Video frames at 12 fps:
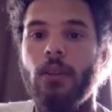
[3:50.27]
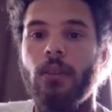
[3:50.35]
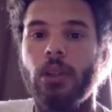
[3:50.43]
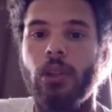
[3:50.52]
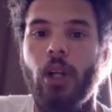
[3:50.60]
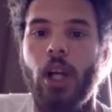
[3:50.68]

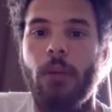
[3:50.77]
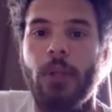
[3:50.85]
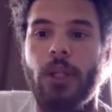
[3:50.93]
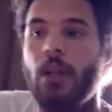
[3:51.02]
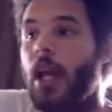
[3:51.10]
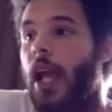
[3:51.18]
You know what I
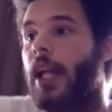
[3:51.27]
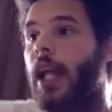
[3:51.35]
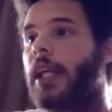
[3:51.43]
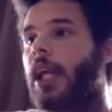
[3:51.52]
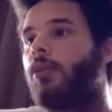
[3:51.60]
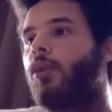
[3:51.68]
mean? And I
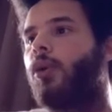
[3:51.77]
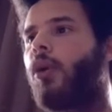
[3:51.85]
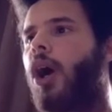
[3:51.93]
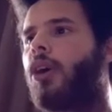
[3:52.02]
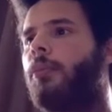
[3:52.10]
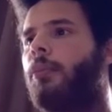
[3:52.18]
get with
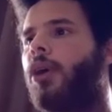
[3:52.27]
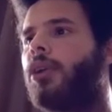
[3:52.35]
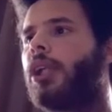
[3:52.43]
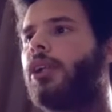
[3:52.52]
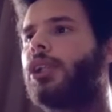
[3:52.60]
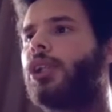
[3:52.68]
Rocco
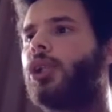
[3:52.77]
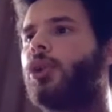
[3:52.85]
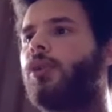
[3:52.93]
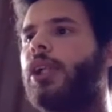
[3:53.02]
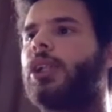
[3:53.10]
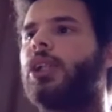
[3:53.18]
Baldelli's
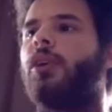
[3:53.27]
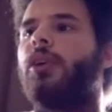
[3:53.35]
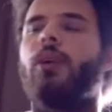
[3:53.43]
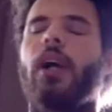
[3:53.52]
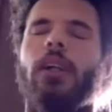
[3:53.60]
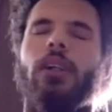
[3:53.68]
situation.
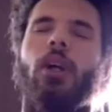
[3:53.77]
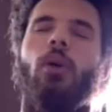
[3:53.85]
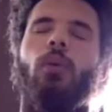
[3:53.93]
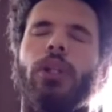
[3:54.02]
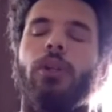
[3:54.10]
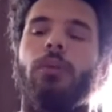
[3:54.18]

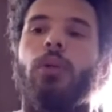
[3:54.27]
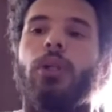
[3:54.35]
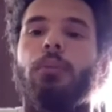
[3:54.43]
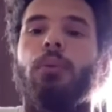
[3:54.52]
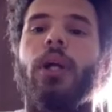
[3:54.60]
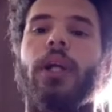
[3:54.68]
When
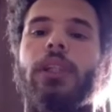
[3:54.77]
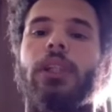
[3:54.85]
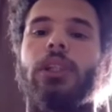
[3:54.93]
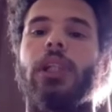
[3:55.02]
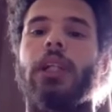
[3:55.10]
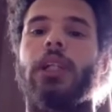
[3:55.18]
your player gets
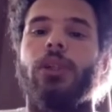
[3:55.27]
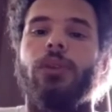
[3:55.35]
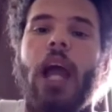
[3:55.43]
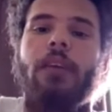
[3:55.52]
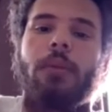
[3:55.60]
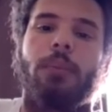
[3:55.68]
ejected, you
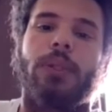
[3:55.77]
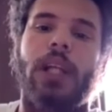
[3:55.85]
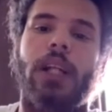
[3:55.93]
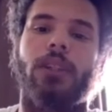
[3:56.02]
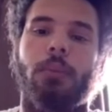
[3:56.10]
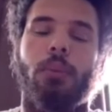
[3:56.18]
have to
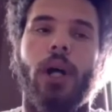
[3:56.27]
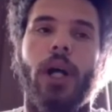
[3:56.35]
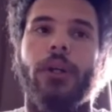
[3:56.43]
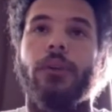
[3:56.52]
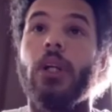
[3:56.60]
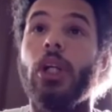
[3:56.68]
protect your
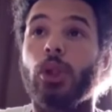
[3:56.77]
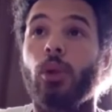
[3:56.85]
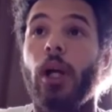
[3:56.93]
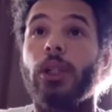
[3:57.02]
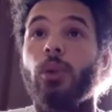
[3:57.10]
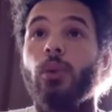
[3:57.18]
player. So
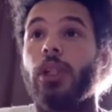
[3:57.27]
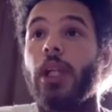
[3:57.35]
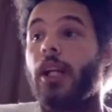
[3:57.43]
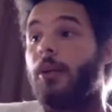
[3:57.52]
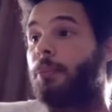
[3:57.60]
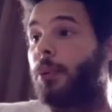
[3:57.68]
I do
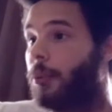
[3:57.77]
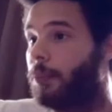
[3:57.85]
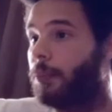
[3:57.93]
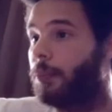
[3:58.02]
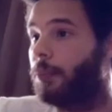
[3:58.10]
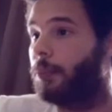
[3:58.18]
get it. But
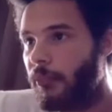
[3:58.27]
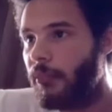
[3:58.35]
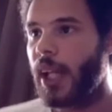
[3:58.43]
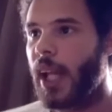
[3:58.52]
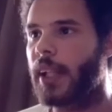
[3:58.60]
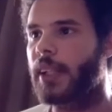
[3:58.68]

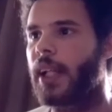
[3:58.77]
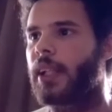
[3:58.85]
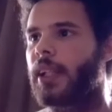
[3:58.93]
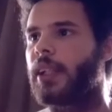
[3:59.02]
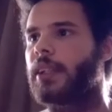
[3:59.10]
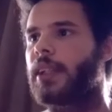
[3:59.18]
at the end
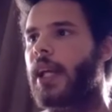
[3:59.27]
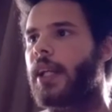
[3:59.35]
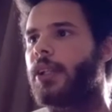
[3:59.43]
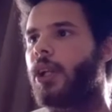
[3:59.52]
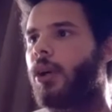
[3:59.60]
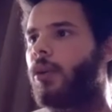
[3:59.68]
of the day,
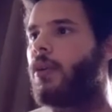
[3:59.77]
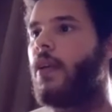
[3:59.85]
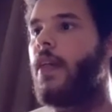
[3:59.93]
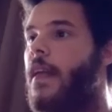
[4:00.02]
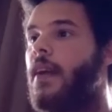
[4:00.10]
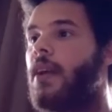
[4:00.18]
you know,
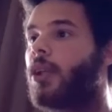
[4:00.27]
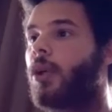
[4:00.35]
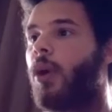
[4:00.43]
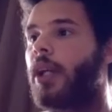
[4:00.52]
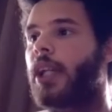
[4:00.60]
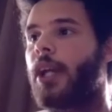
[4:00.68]
the
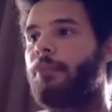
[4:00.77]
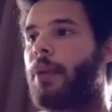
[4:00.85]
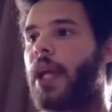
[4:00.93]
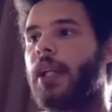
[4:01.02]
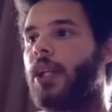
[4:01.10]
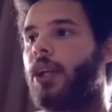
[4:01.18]
1-game
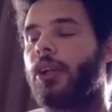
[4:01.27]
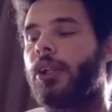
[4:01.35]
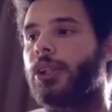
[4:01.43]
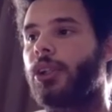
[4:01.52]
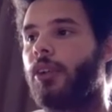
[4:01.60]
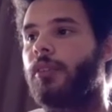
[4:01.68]
ban, he already
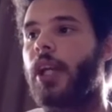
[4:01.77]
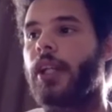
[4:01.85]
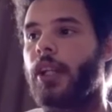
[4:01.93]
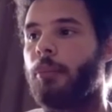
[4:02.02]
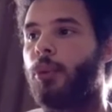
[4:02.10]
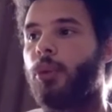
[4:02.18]
served it,
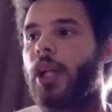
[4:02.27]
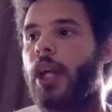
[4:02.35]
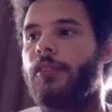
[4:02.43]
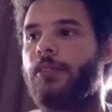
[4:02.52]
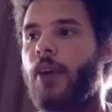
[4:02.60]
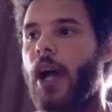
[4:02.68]
and they're both
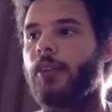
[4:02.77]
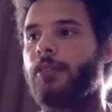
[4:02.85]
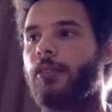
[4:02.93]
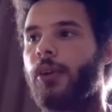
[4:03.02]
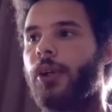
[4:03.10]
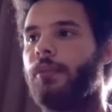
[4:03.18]
getting fined
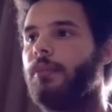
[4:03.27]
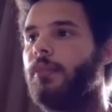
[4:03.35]
for it.